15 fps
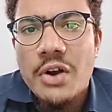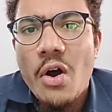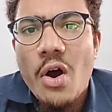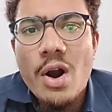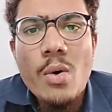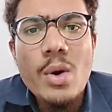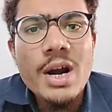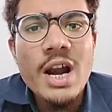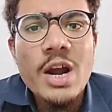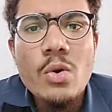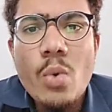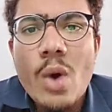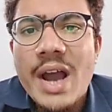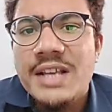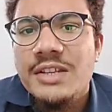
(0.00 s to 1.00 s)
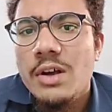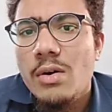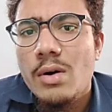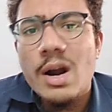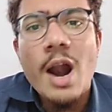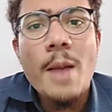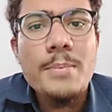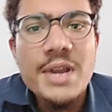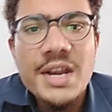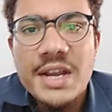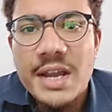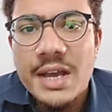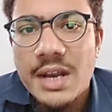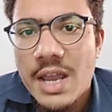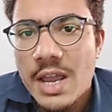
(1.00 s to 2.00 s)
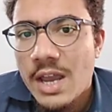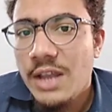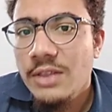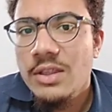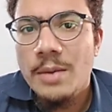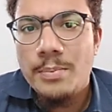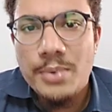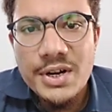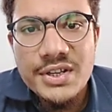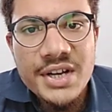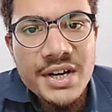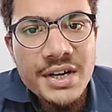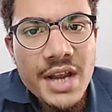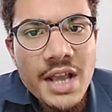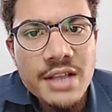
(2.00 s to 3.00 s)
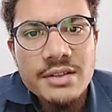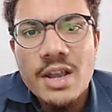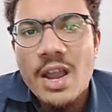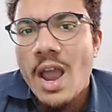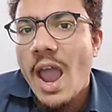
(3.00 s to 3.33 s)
or our advice or opinion in the present tense.